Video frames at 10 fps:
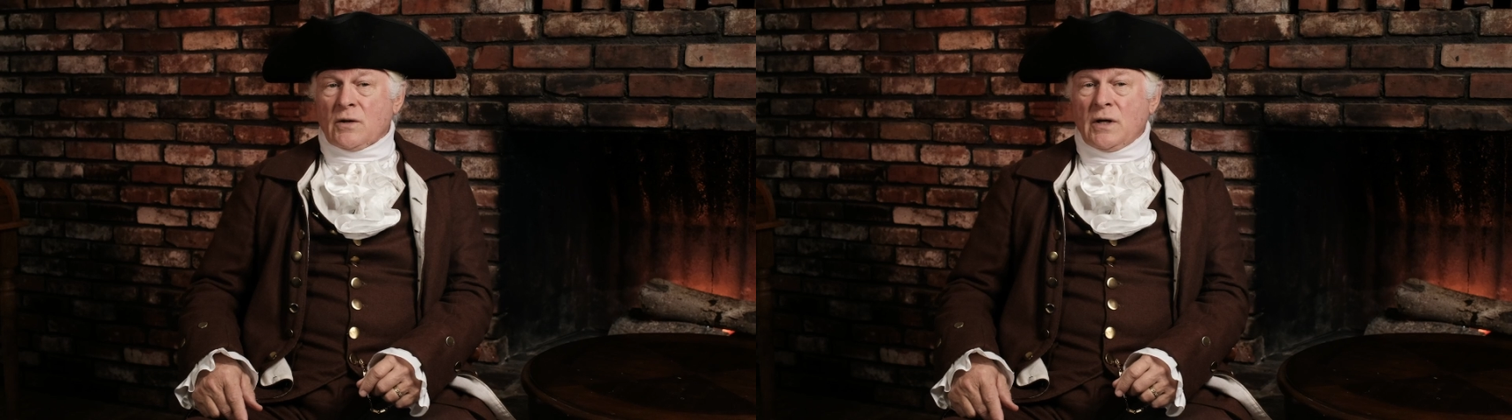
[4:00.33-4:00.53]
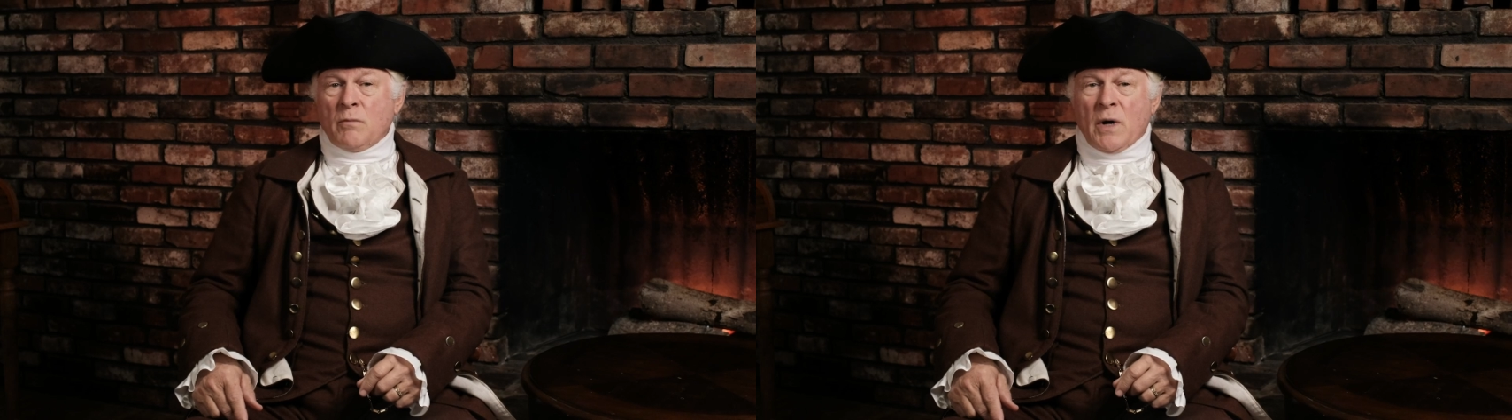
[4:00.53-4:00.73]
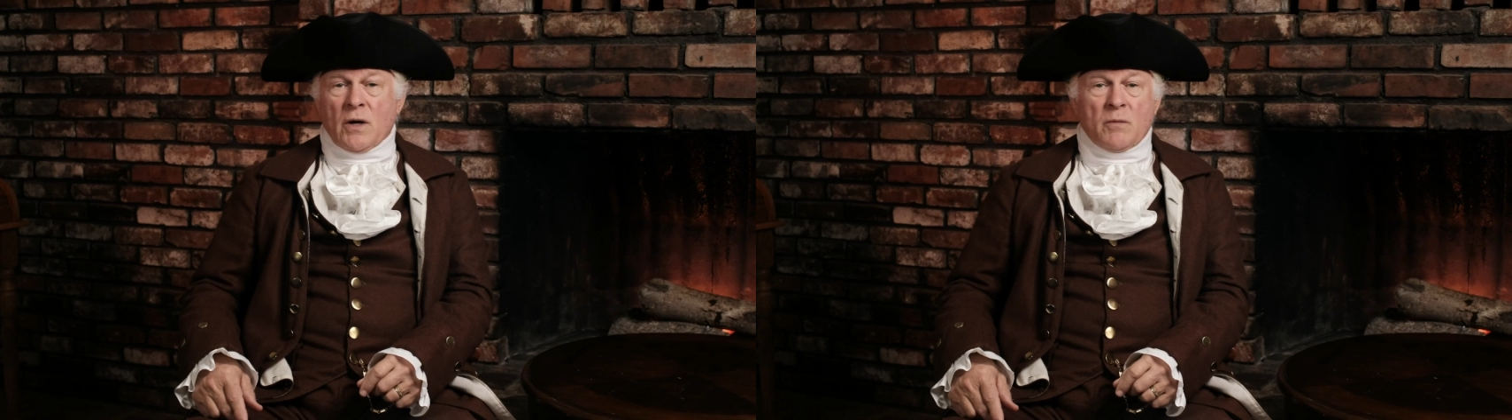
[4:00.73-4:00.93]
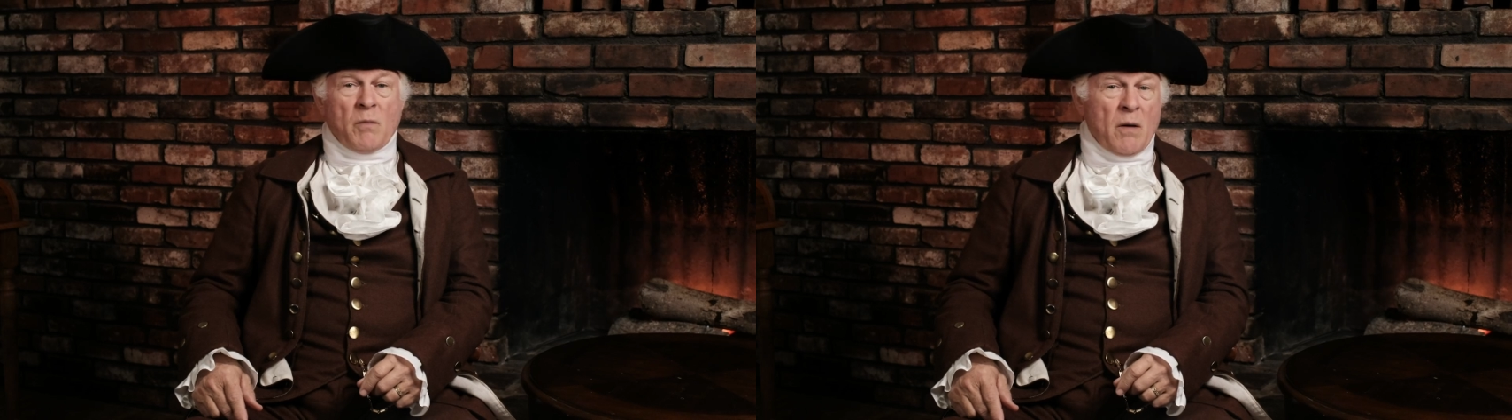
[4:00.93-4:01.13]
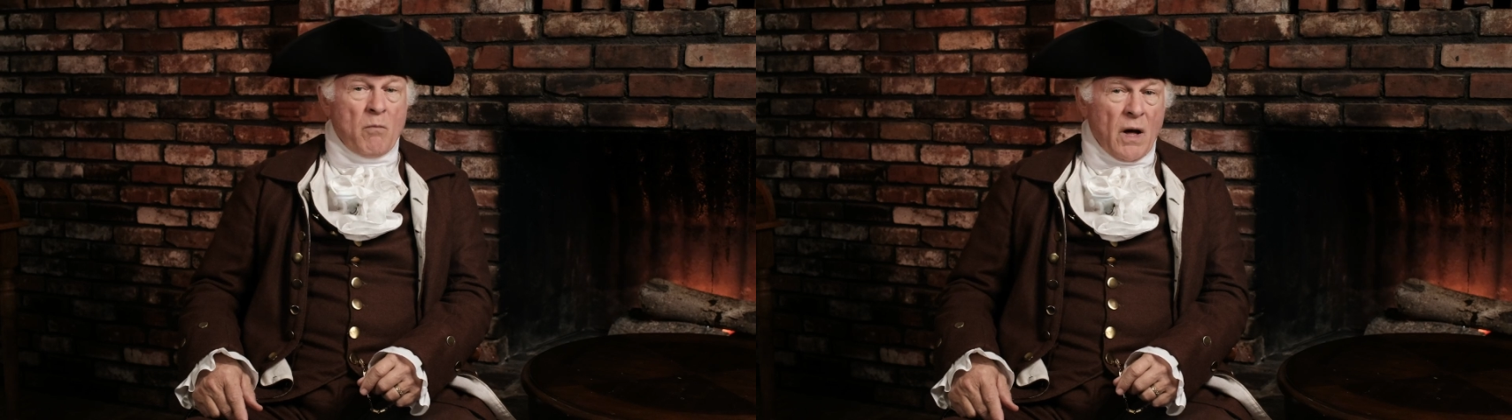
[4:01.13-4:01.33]
he married
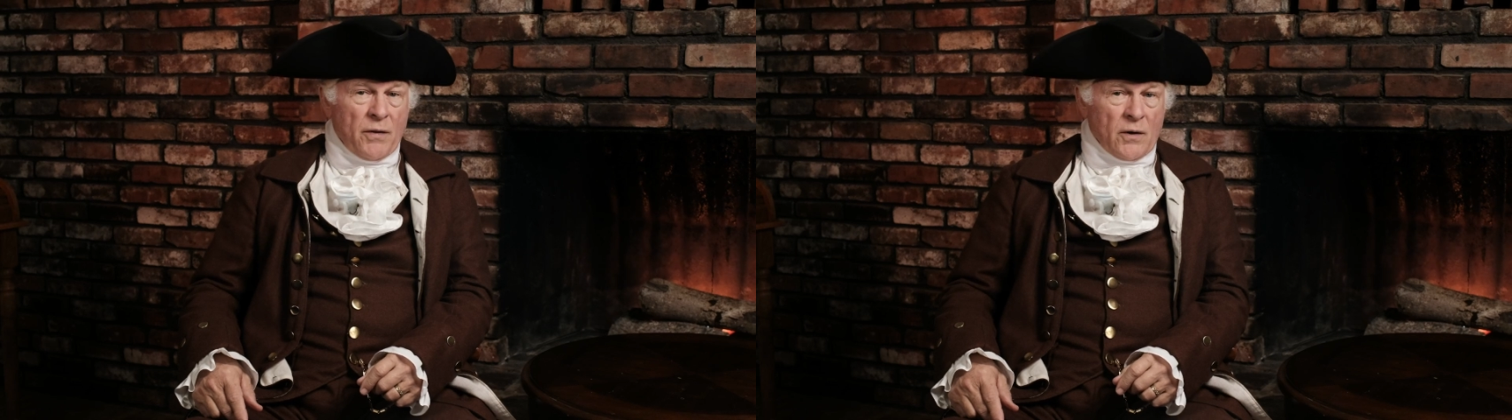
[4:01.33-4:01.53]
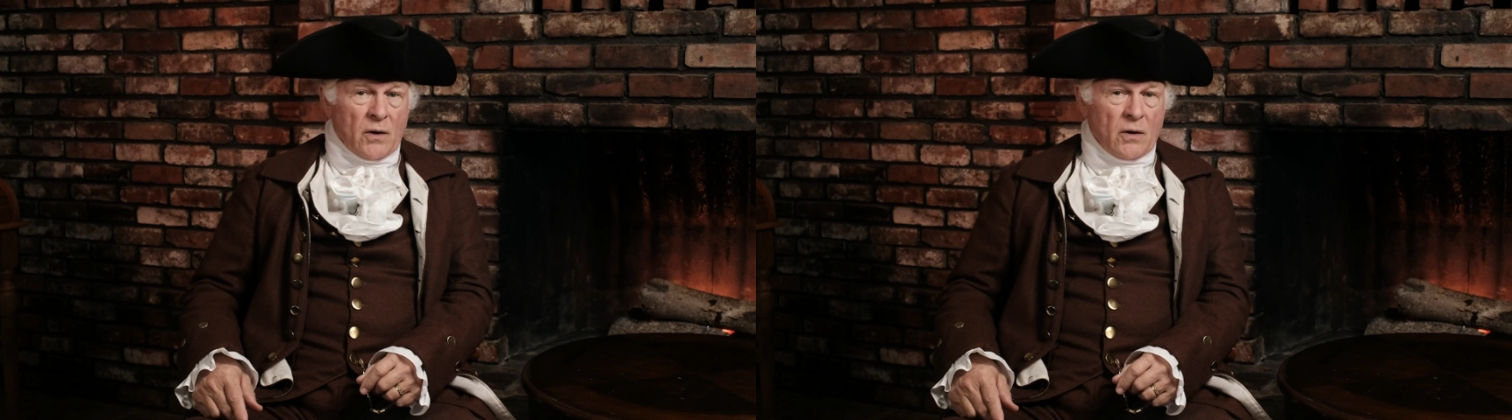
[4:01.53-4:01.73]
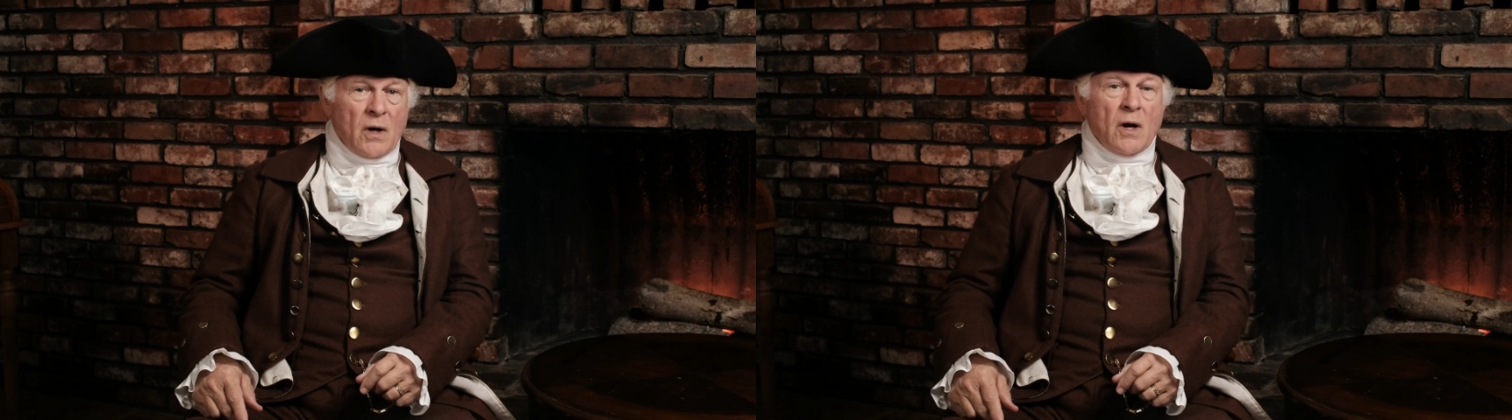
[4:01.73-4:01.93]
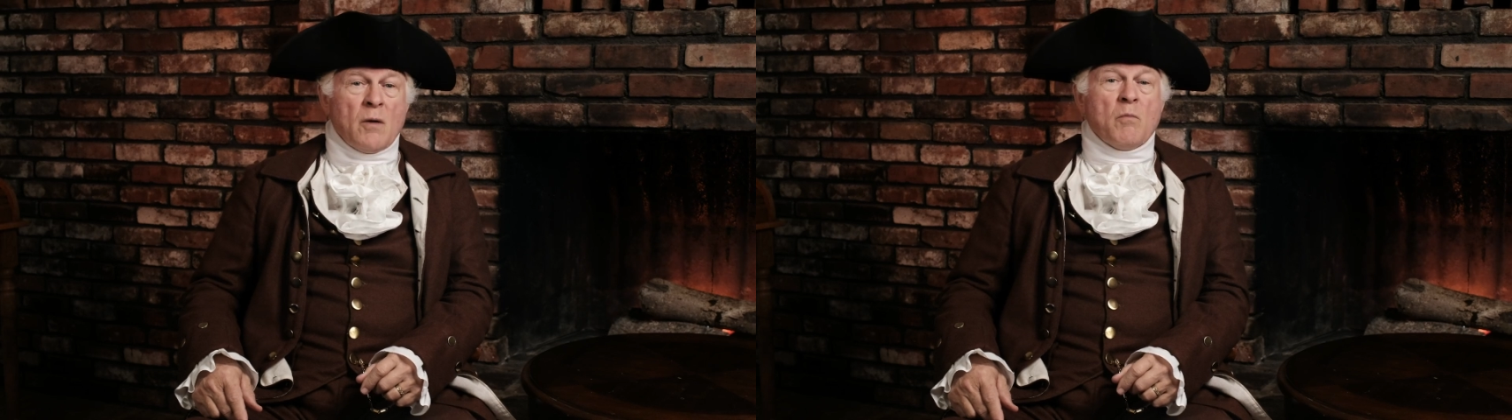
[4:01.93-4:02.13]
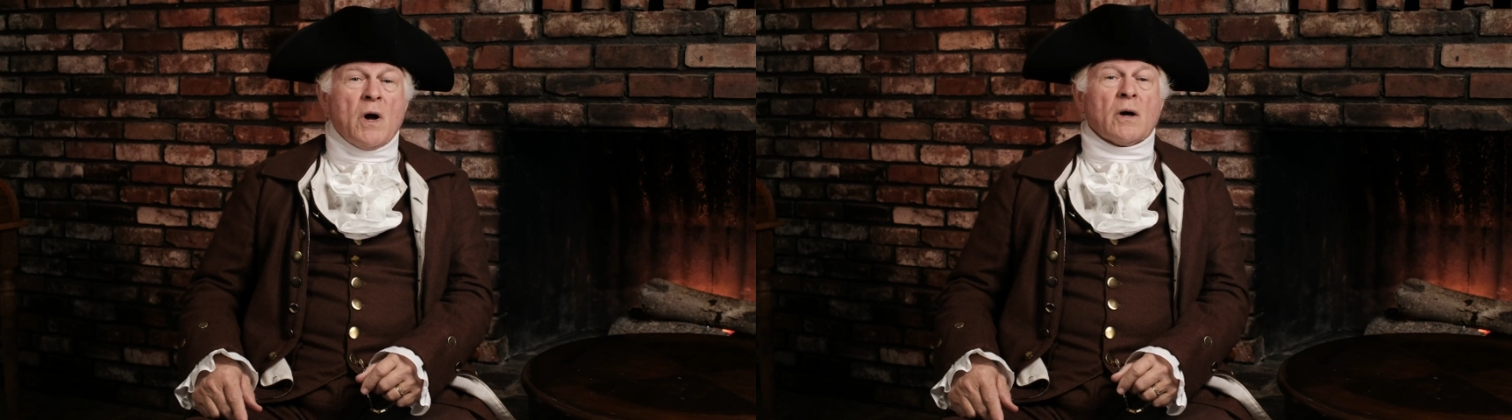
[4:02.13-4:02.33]
my mother,
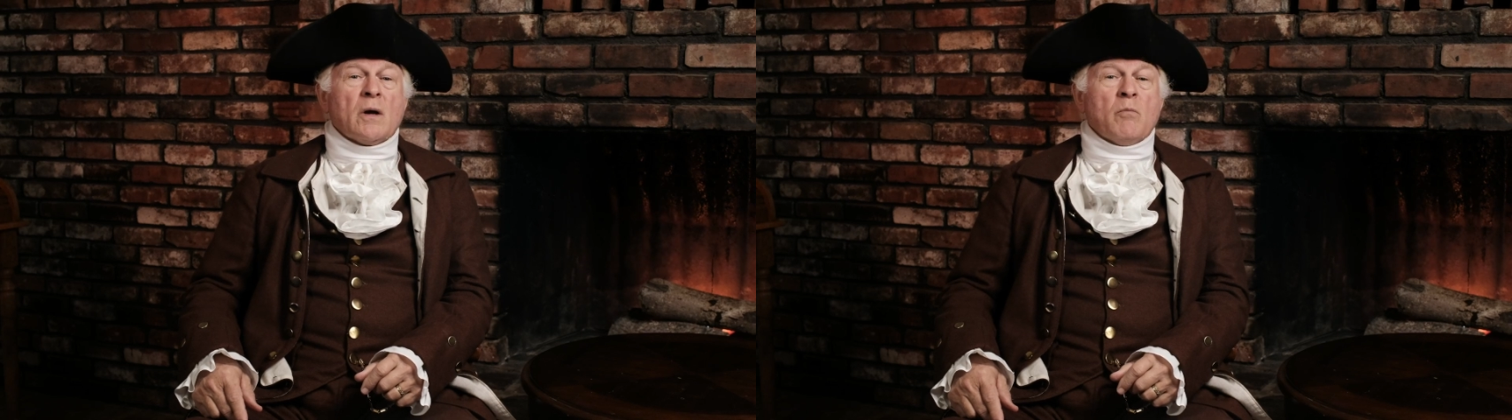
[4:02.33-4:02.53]
Mary